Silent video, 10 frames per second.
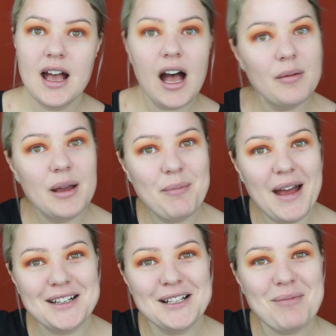It
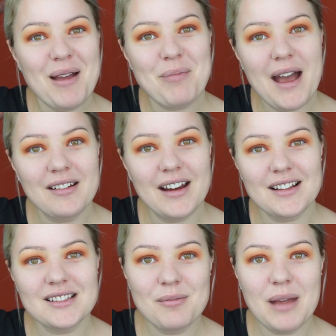matches my
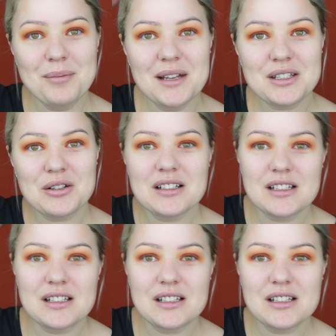background, so maybe I took